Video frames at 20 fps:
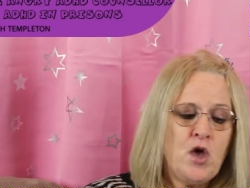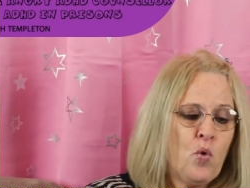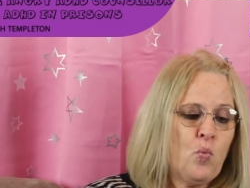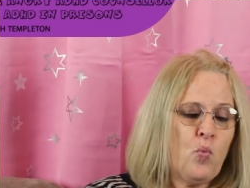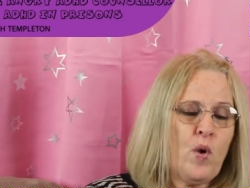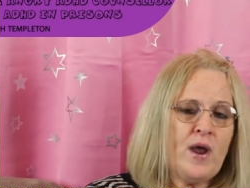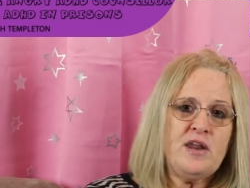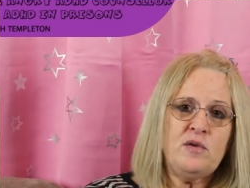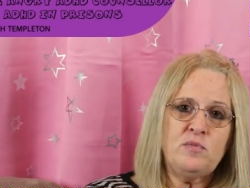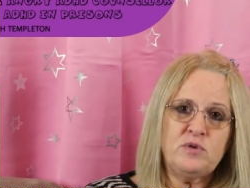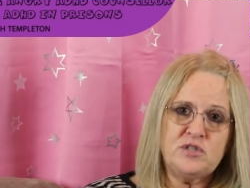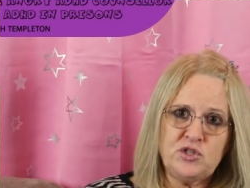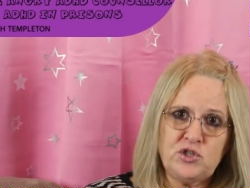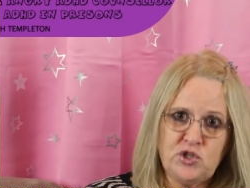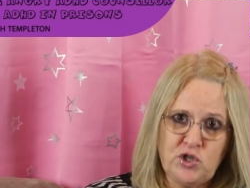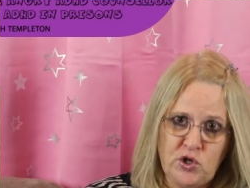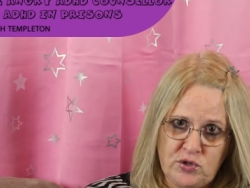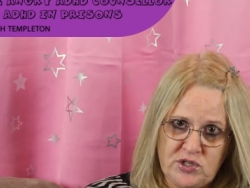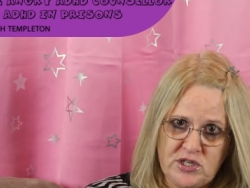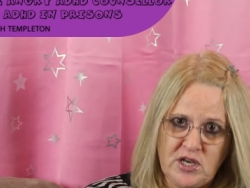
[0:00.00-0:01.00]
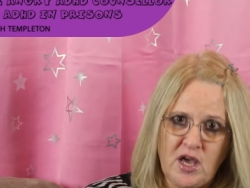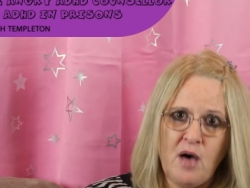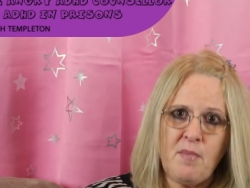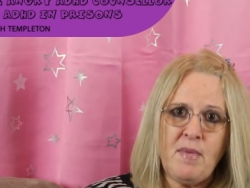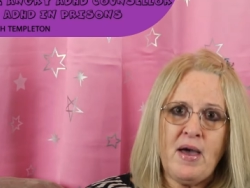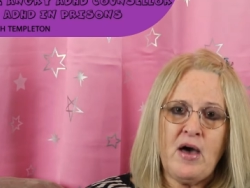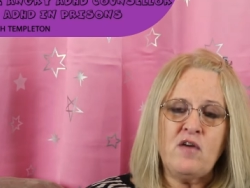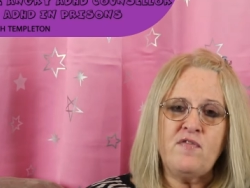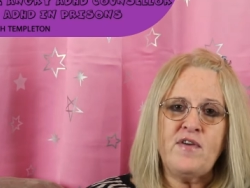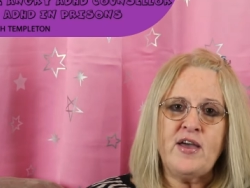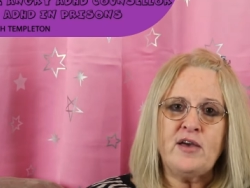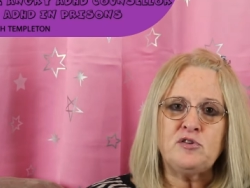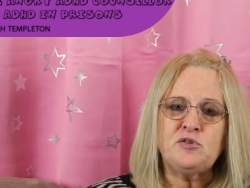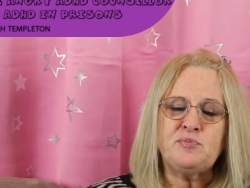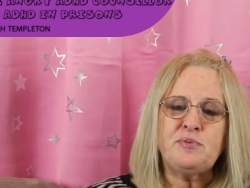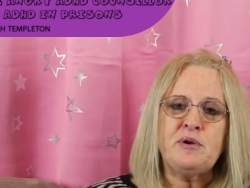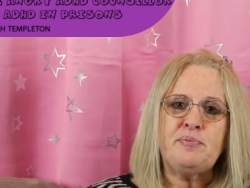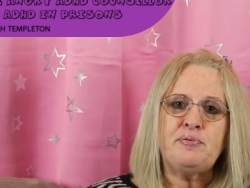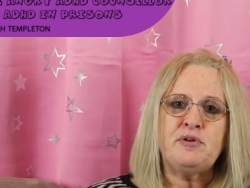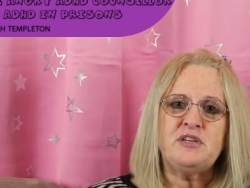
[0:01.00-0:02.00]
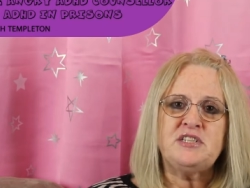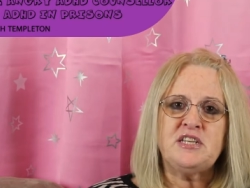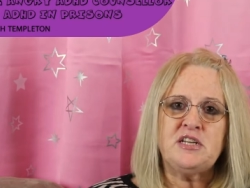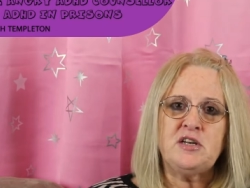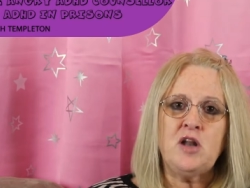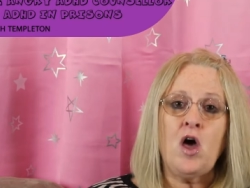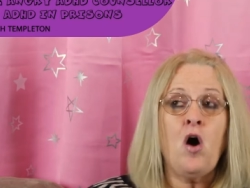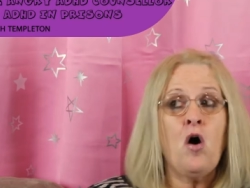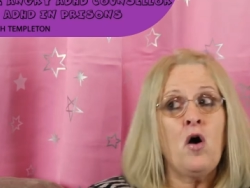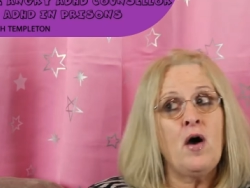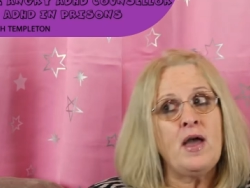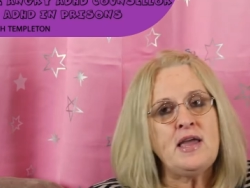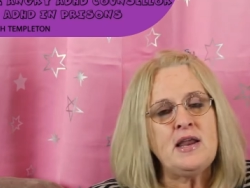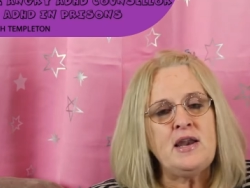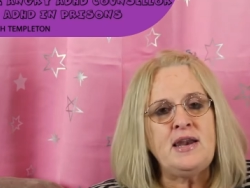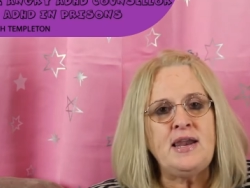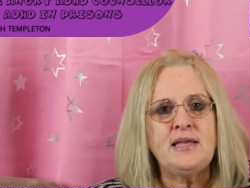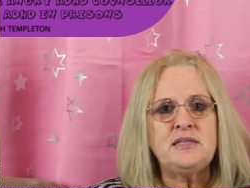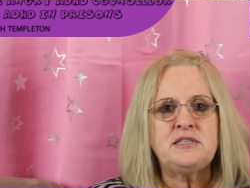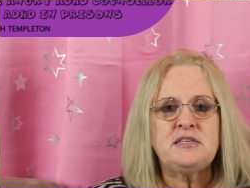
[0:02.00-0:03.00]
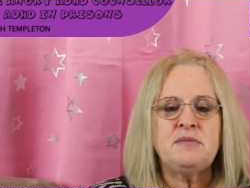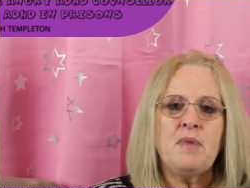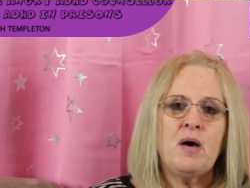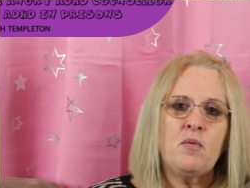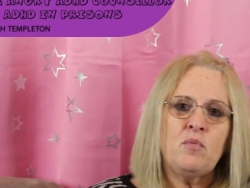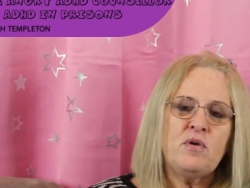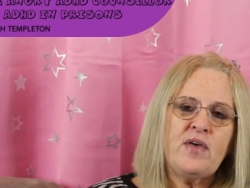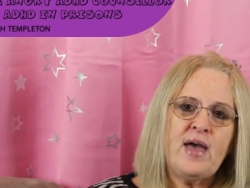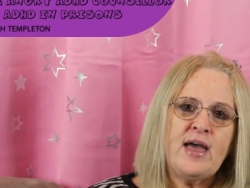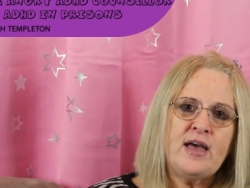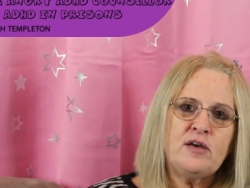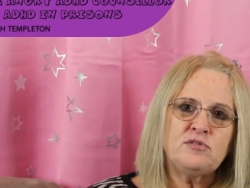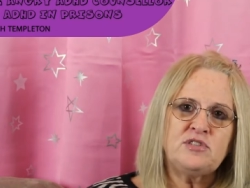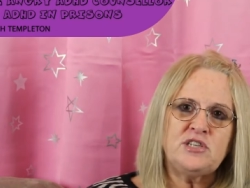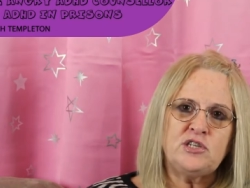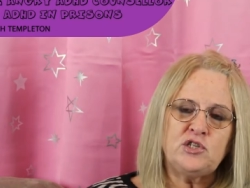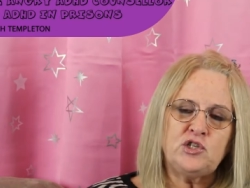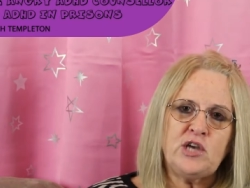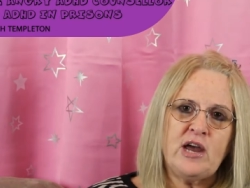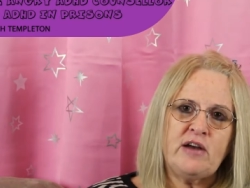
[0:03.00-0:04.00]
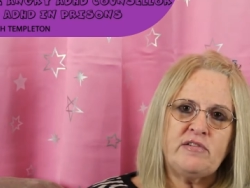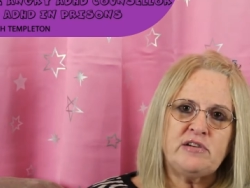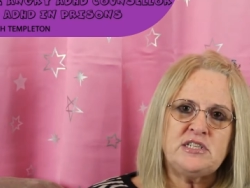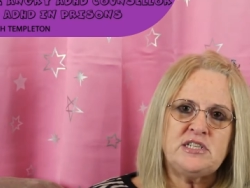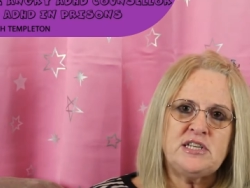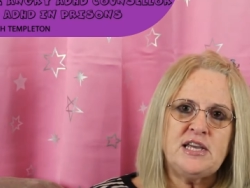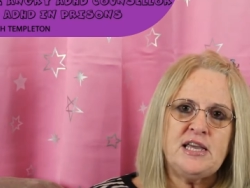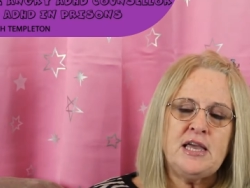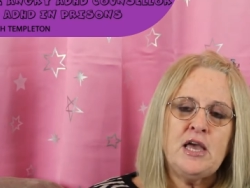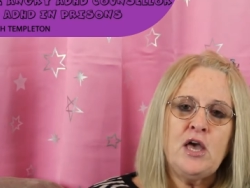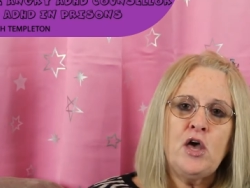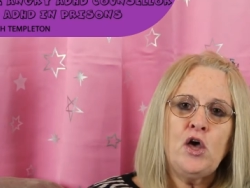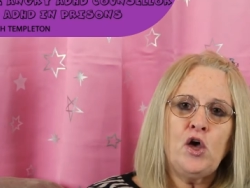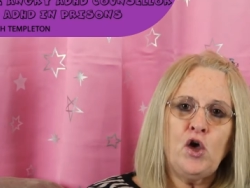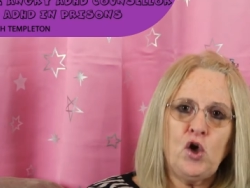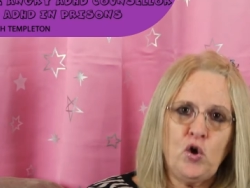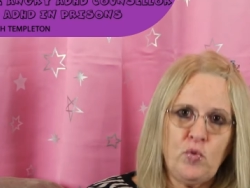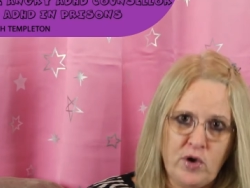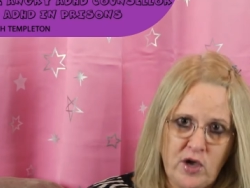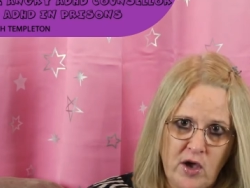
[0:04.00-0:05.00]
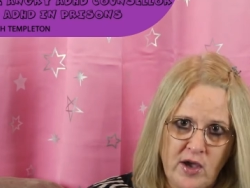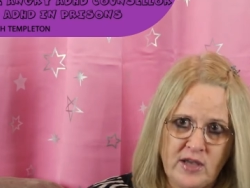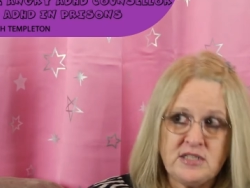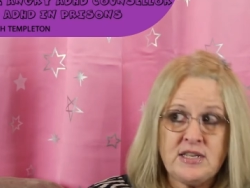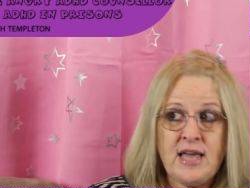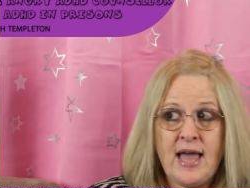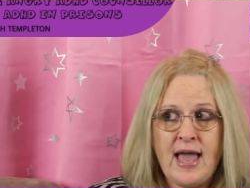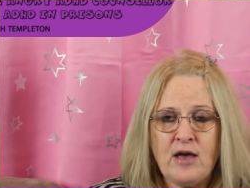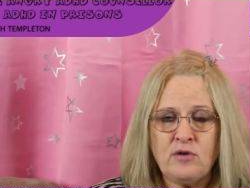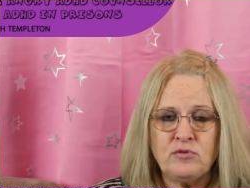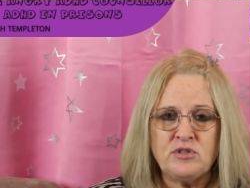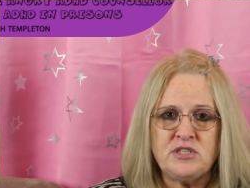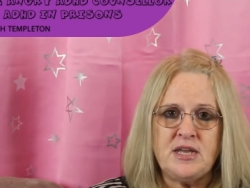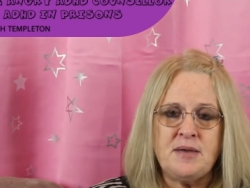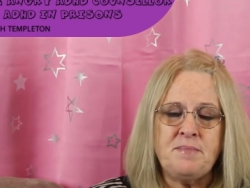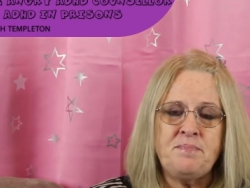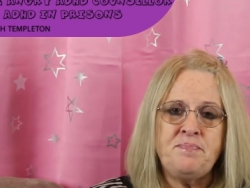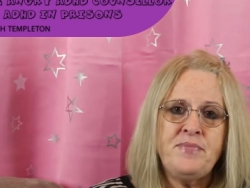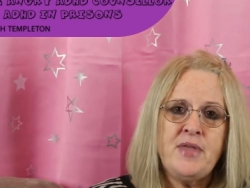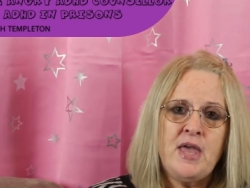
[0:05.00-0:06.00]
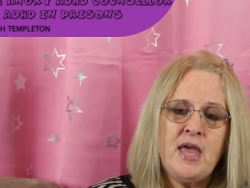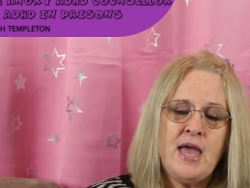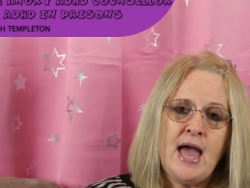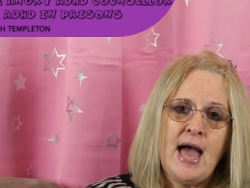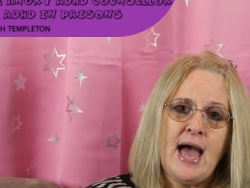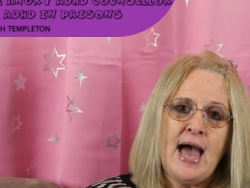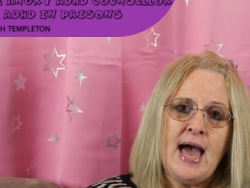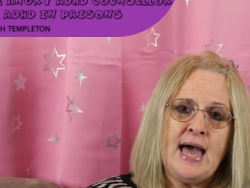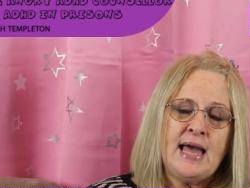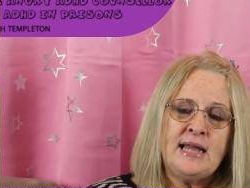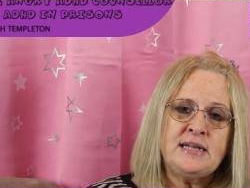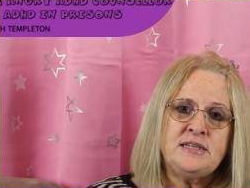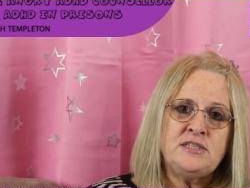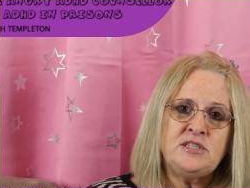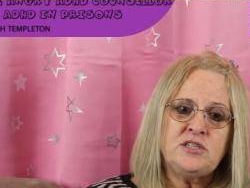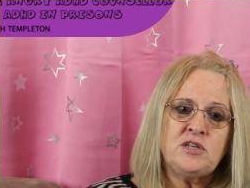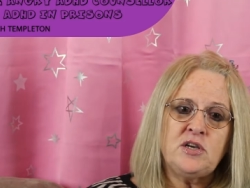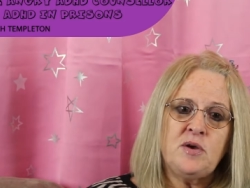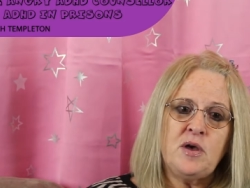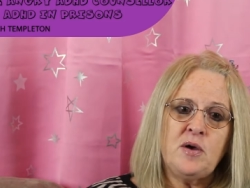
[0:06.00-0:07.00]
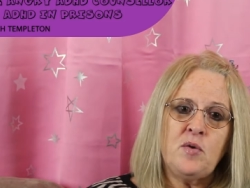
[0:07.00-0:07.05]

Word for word: When he was due to come out of Aylesbury Prison, I linked him up with a housing charity who were going to house him and